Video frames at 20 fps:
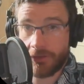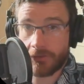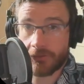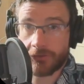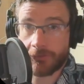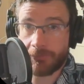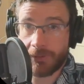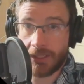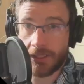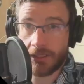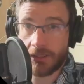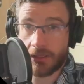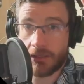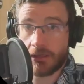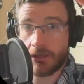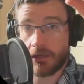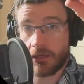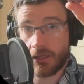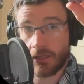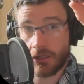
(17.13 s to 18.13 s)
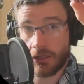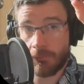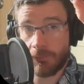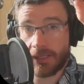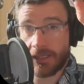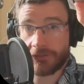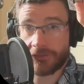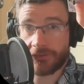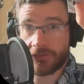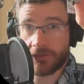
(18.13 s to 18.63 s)
speaker, IR
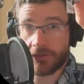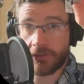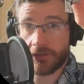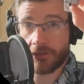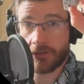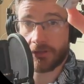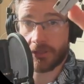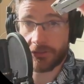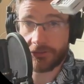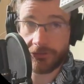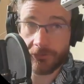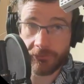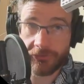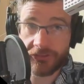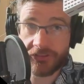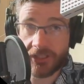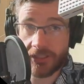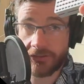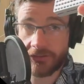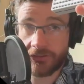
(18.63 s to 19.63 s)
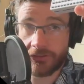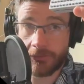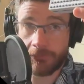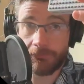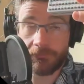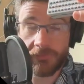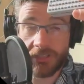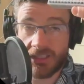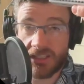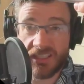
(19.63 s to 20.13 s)
blaster, custom sensor
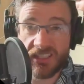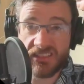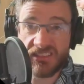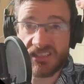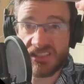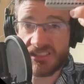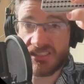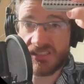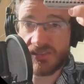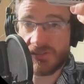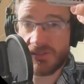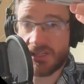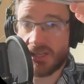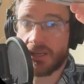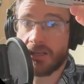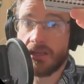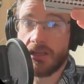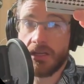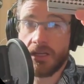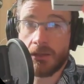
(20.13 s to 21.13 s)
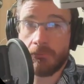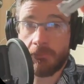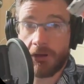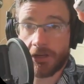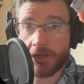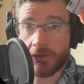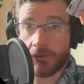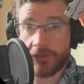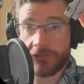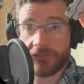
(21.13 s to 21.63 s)
you can attach to it,
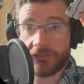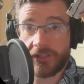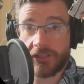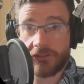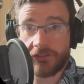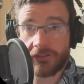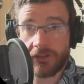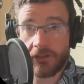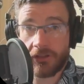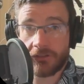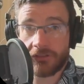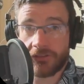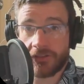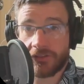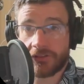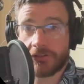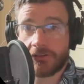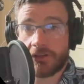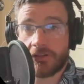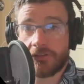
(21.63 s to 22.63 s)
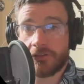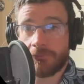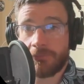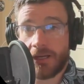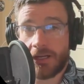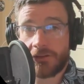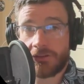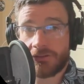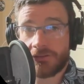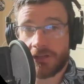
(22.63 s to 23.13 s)
micro SD slots, integrated
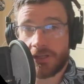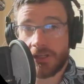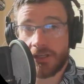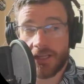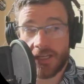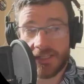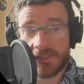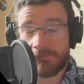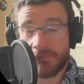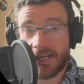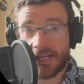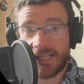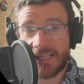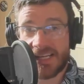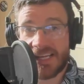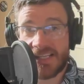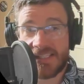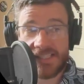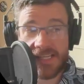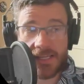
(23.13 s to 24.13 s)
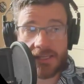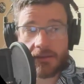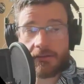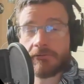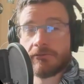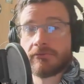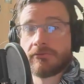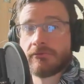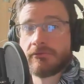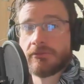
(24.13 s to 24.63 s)
battery. It's magnetic.
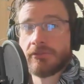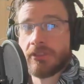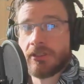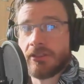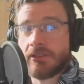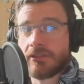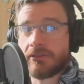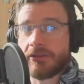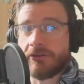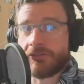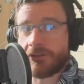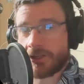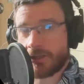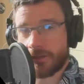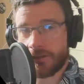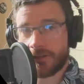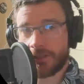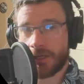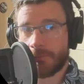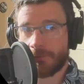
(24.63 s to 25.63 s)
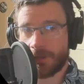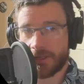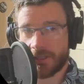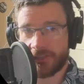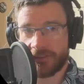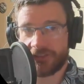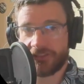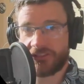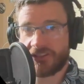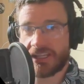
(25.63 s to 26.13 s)
I don't know if you heard that, but I
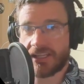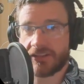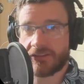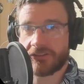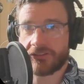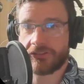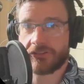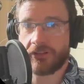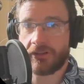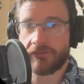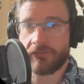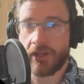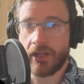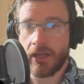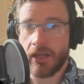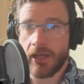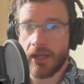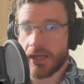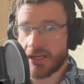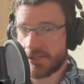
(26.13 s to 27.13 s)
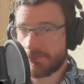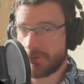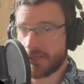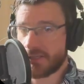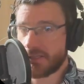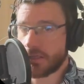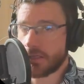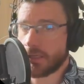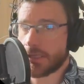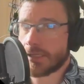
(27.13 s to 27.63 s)
can stick it to stuff. It's
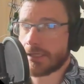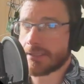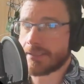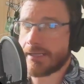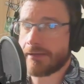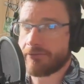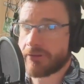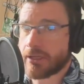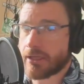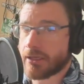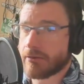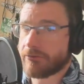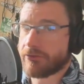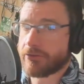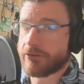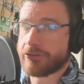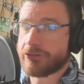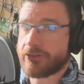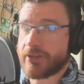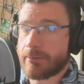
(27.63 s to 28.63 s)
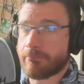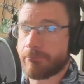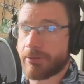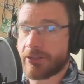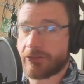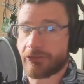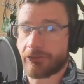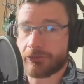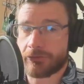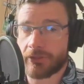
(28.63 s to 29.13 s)
basically a dev kit for the Stamp
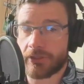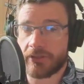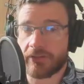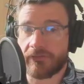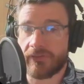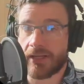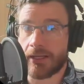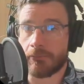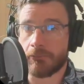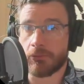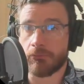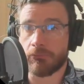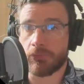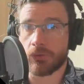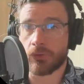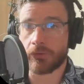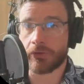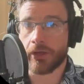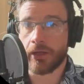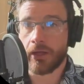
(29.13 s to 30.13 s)
S3 development board.